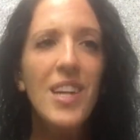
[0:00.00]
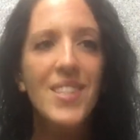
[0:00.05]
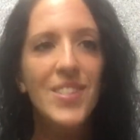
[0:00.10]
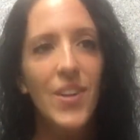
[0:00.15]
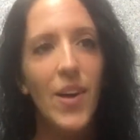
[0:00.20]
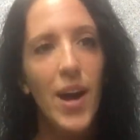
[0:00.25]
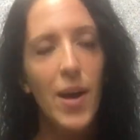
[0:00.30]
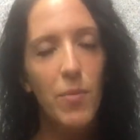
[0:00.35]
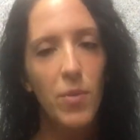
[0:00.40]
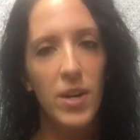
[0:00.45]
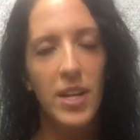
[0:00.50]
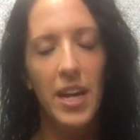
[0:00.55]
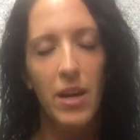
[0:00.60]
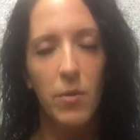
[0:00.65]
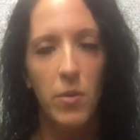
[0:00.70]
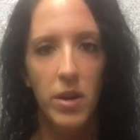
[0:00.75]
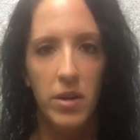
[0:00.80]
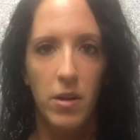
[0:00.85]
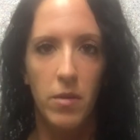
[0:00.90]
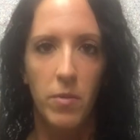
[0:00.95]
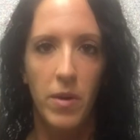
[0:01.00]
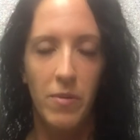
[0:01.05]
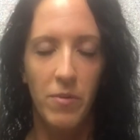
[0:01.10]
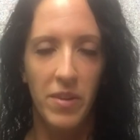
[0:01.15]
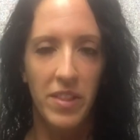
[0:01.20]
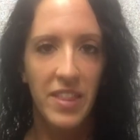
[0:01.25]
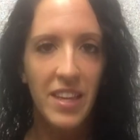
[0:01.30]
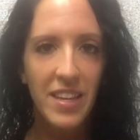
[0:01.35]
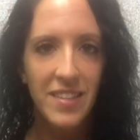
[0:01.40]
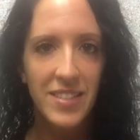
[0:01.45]
So I'm working one-on-one
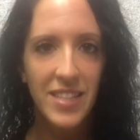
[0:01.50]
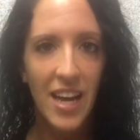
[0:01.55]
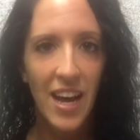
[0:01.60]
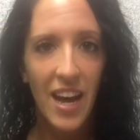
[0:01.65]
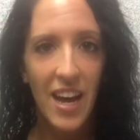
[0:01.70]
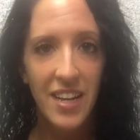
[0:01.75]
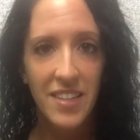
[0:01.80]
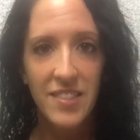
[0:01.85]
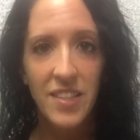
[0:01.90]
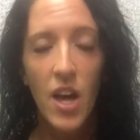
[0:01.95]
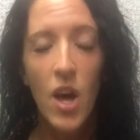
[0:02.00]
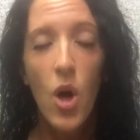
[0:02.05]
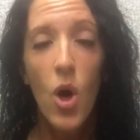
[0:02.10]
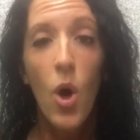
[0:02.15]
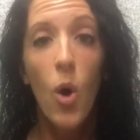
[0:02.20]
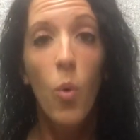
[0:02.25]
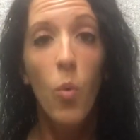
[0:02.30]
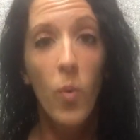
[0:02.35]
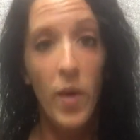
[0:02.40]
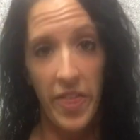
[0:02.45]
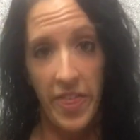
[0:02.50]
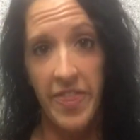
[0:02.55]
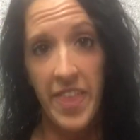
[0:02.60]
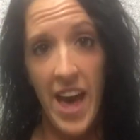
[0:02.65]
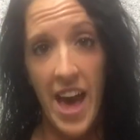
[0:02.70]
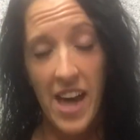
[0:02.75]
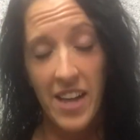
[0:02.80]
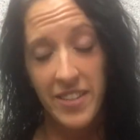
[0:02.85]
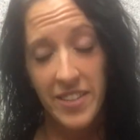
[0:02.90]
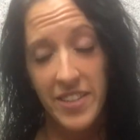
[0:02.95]
with these guys with
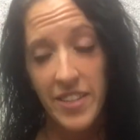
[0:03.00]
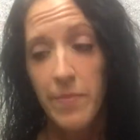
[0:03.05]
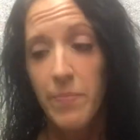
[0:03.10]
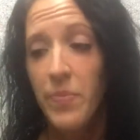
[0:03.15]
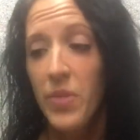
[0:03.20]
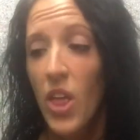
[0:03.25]
that.